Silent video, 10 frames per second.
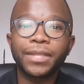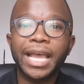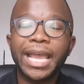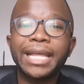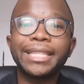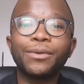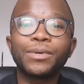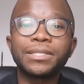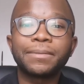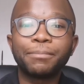a hat that
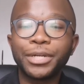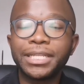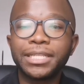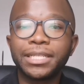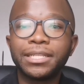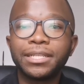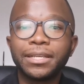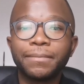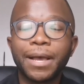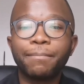was printed
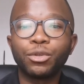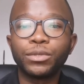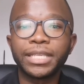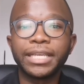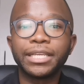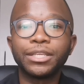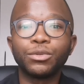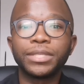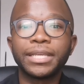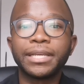
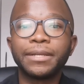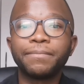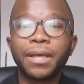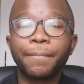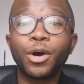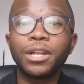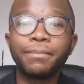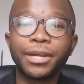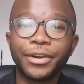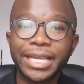using a
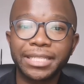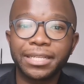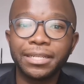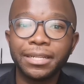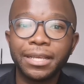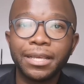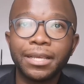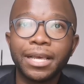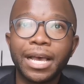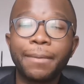polymer resin,
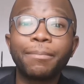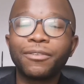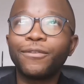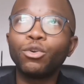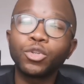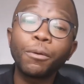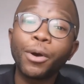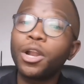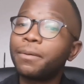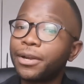
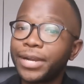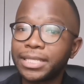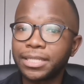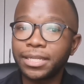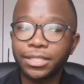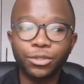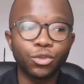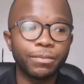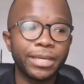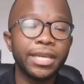photopolymer resin,
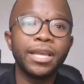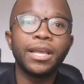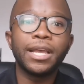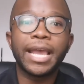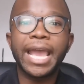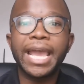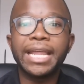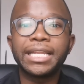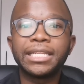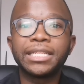excuse me.
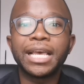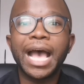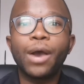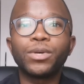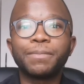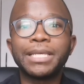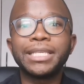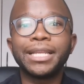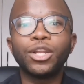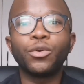And I was
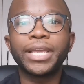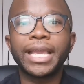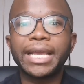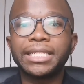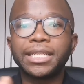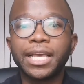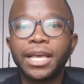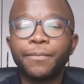basically looking at